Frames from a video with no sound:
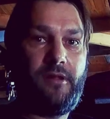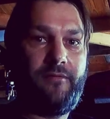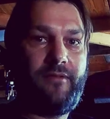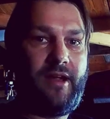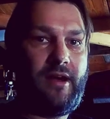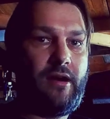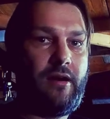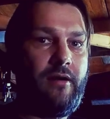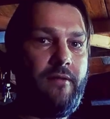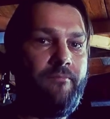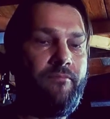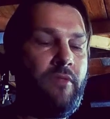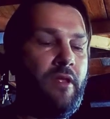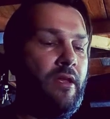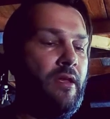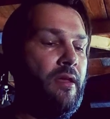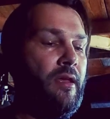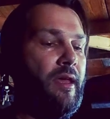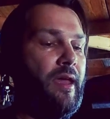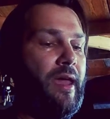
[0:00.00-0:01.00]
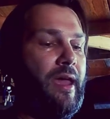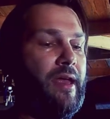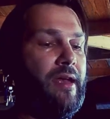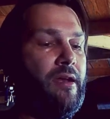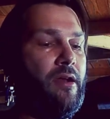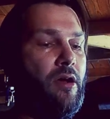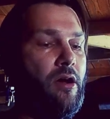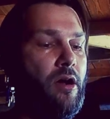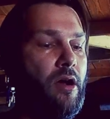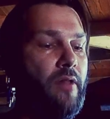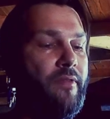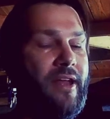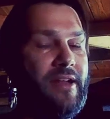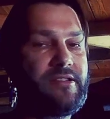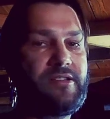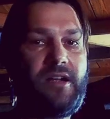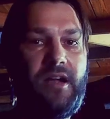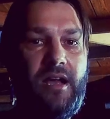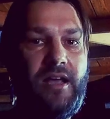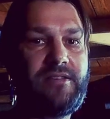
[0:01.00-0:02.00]
of air. And all
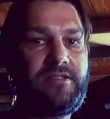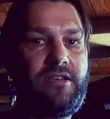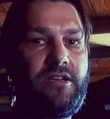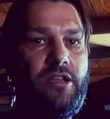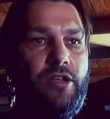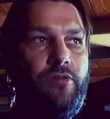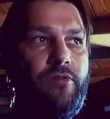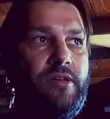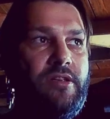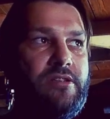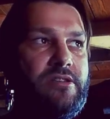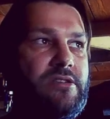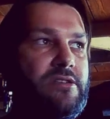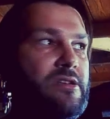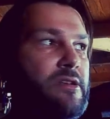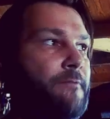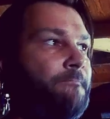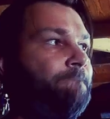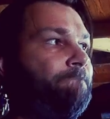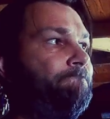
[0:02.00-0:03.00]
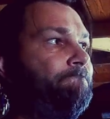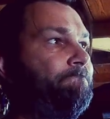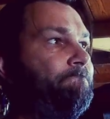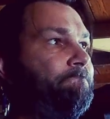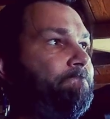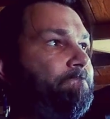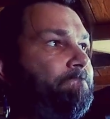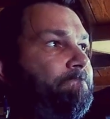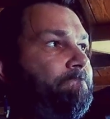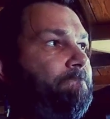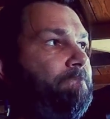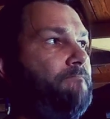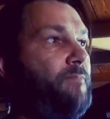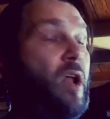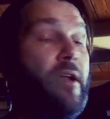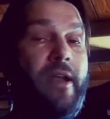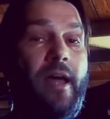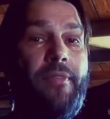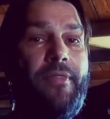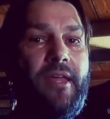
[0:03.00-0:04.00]
that's costing you is
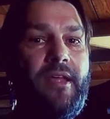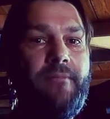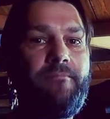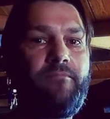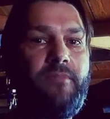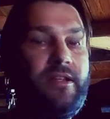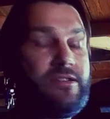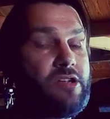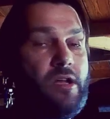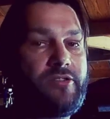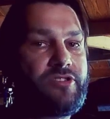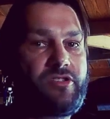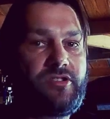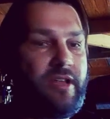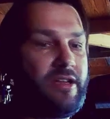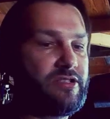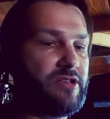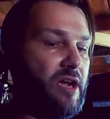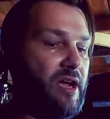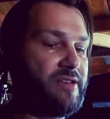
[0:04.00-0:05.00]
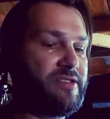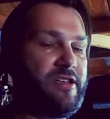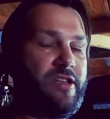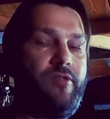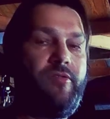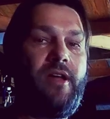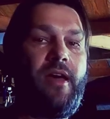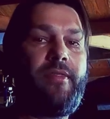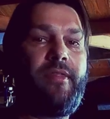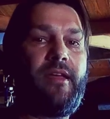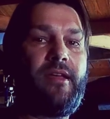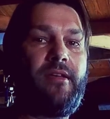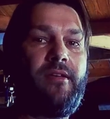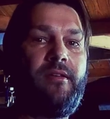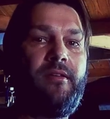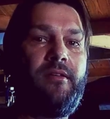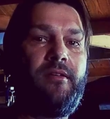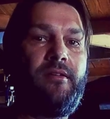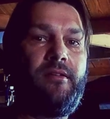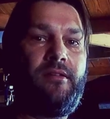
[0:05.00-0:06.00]
nothing. It's all it's costing you nothing.
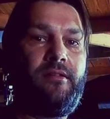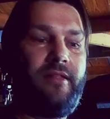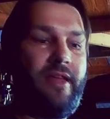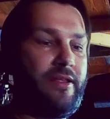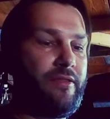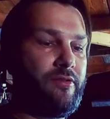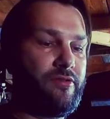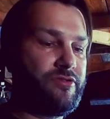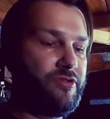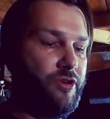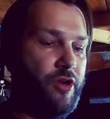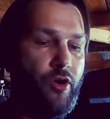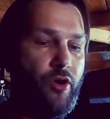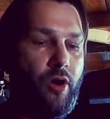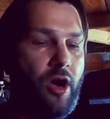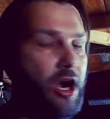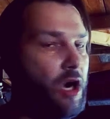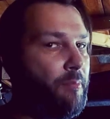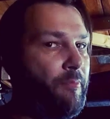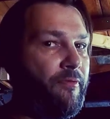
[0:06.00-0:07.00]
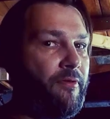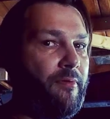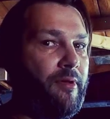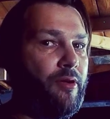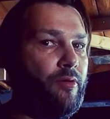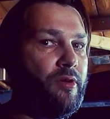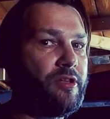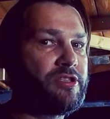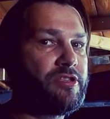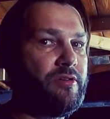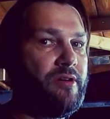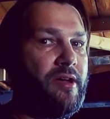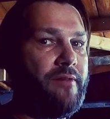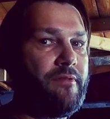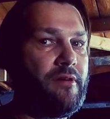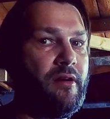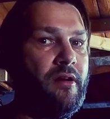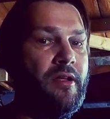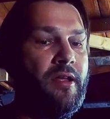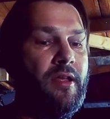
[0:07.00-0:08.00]
Like there's no harm from it
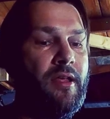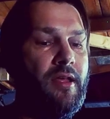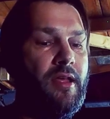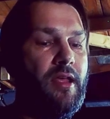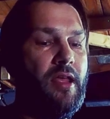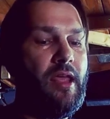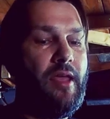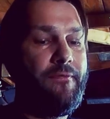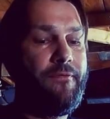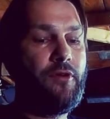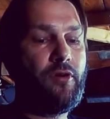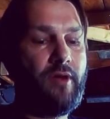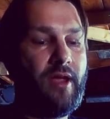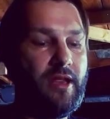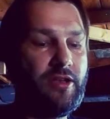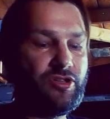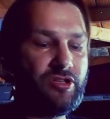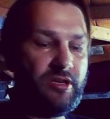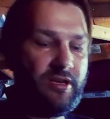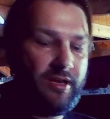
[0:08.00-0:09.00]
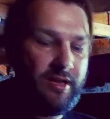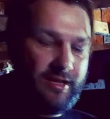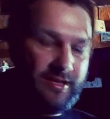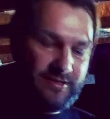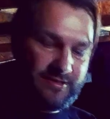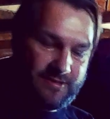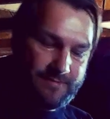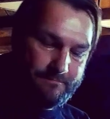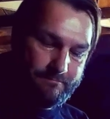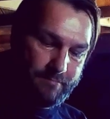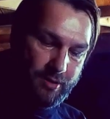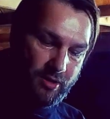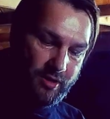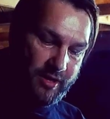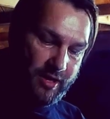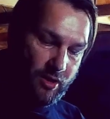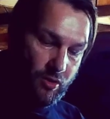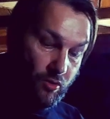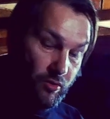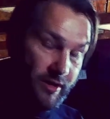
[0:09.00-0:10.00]
whatsoever. If your engine is
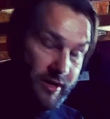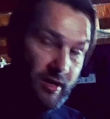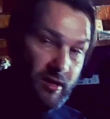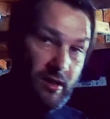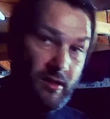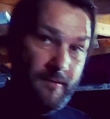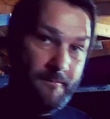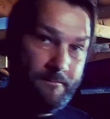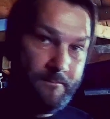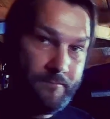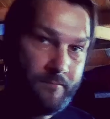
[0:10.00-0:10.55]
burning oil,